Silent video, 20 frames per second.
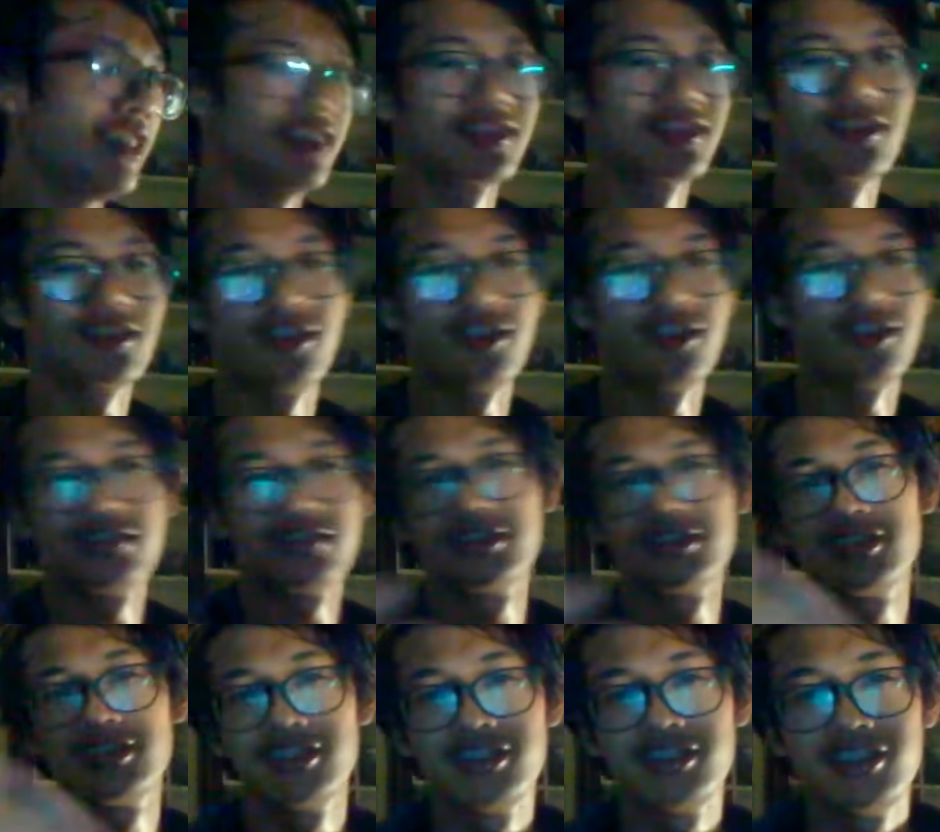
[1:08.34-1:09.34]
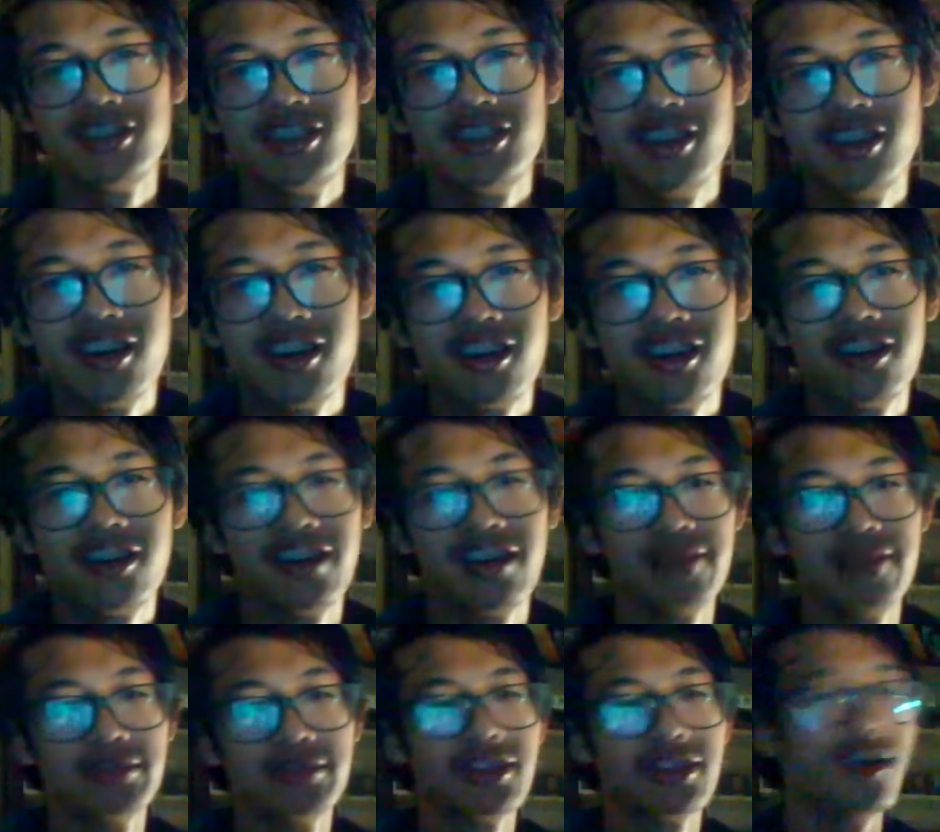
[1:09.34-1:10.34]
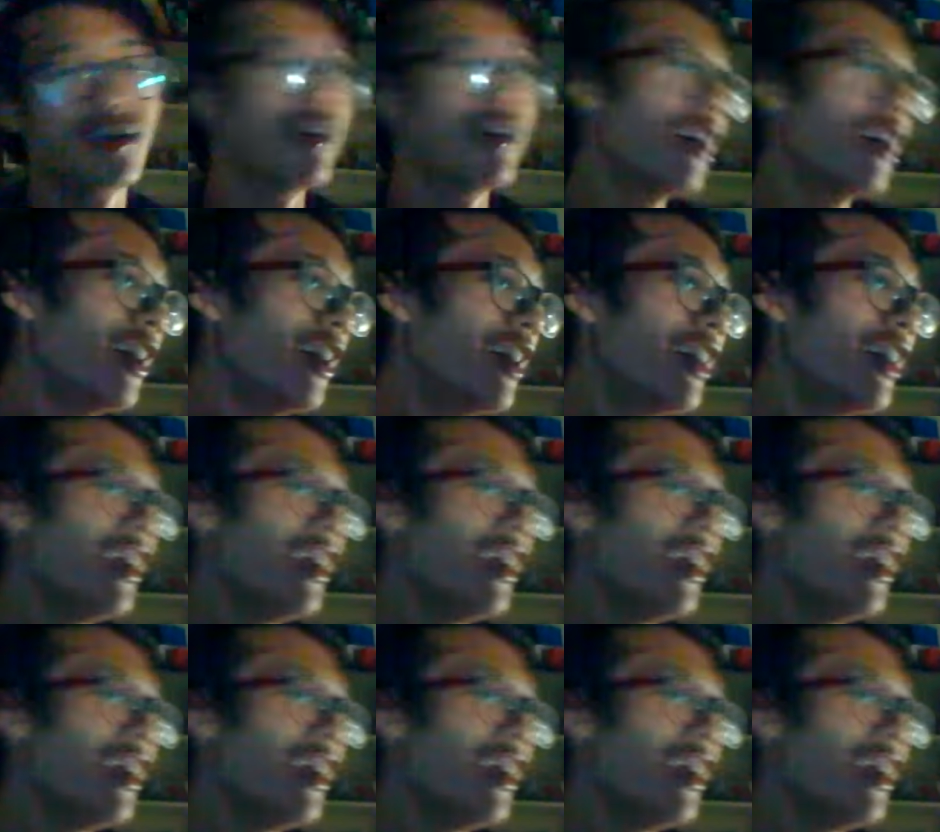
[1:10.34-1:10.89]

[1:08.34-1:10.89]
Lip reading: It's called GRRM's law.